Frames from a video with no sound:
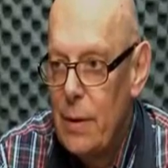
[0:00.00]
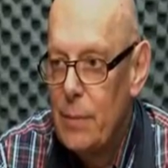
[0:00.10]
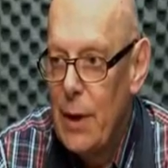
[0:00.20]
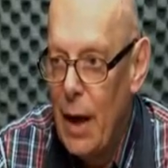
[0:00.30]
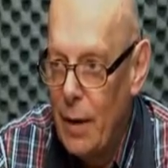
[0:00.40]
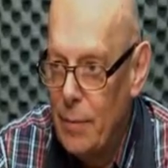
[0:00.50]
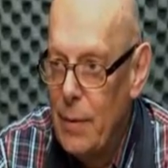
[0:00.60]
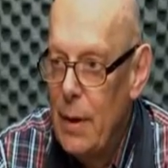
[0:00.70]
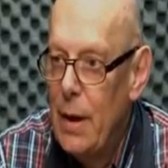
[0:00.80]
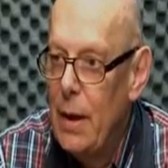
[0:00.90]
for some
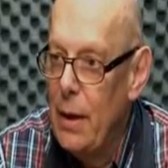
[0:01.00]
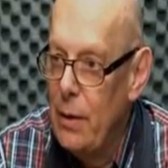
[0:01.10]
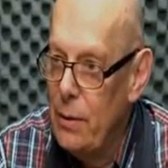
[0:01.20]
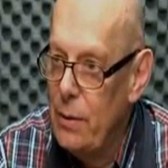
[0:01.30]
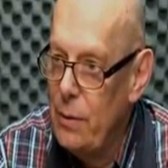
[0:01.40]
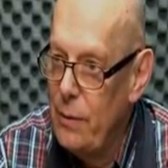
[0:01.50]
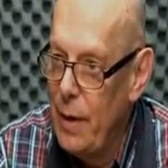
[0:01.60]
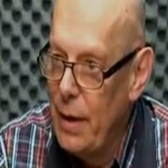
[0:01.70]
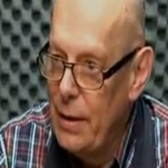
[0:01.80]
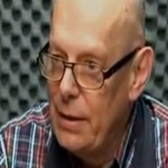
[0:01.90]
time in order
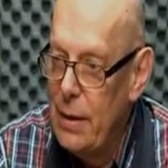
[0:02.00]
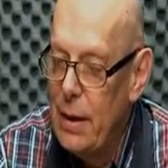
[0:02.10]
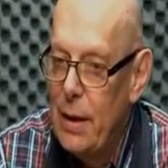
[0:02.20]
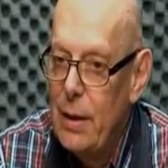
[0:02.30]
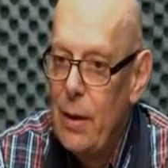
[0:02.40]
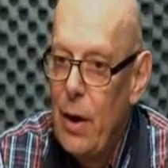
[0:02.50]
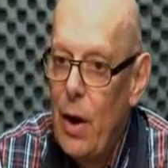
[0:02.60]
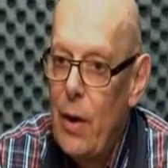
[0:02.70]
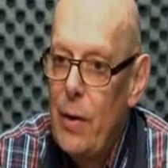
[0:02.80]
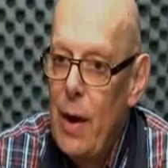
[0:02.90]
to find it.
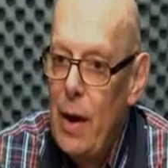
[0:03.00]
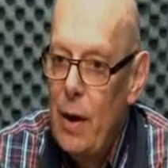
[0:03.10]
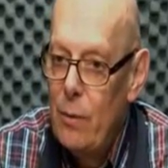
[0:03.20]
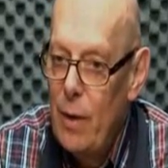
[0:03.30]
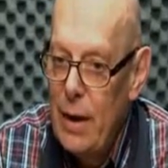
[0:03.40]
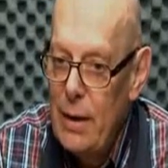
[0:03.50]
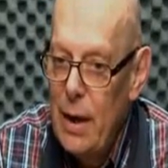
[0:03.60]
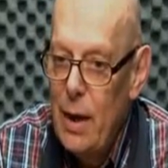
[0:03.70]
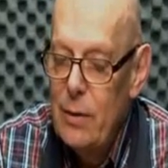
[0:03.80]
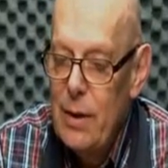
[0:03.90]
And uh,
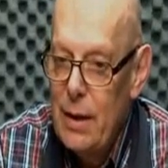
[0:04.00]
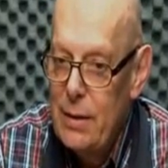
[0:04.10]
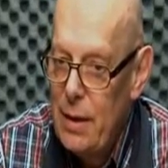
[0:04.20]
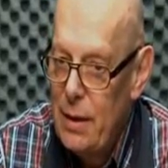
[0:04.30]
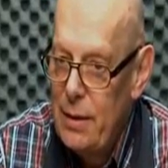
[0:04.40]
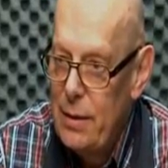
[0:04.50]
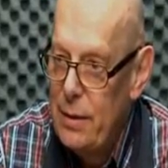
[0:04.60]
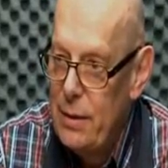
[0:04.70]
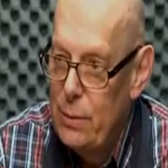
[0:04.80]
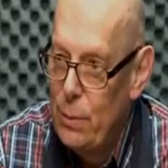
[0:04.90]
right now the
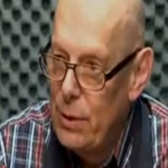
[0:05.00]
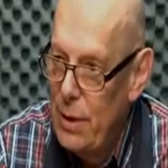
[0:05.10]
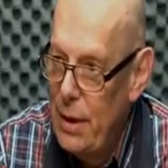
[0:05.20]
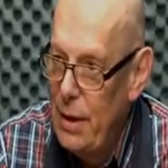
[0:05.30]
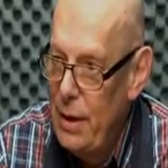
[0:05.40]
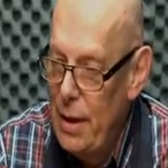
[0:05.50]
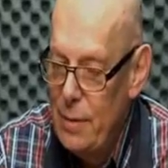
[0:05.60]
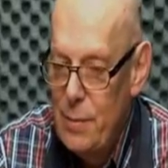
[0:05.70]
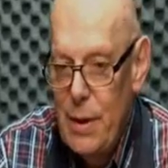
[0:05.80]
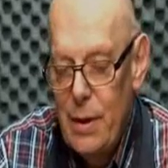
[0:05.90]
accelerator is working.
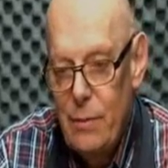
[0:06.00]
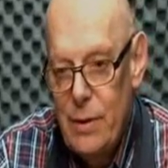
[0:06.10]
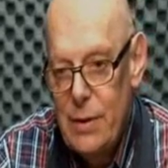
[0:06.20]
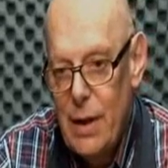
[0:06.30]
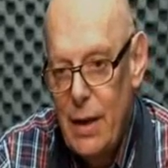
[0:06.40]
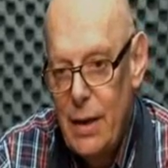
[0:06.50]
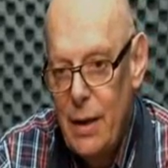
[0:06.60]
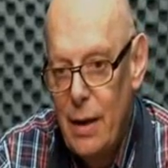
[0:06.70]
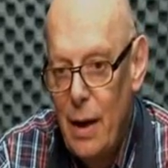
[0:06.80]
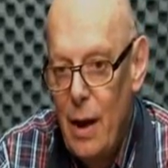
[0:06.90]
It has been
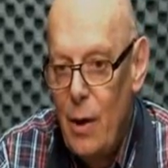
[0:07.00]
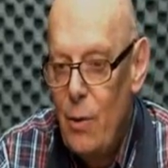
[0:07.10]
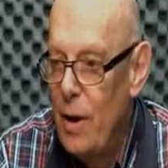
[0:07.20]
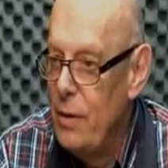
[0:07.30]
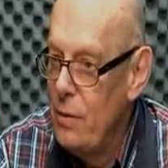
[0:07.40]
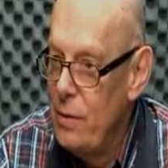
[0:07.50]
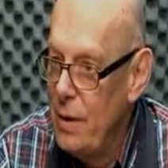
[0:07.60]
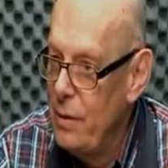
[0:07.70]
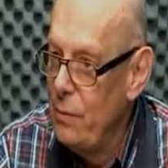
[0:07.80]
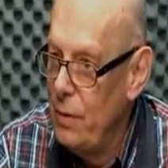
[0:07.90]
restarting quite
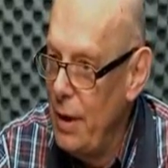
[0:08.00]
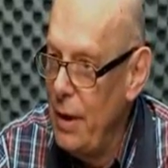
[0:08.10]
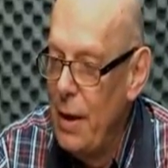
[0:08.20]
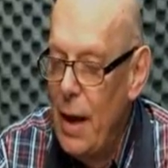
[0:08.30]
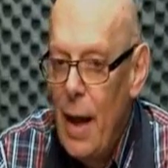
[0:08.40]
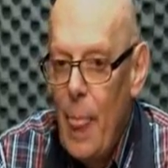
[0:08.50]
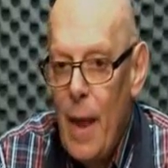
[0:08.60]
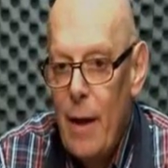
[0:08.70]
successfully way.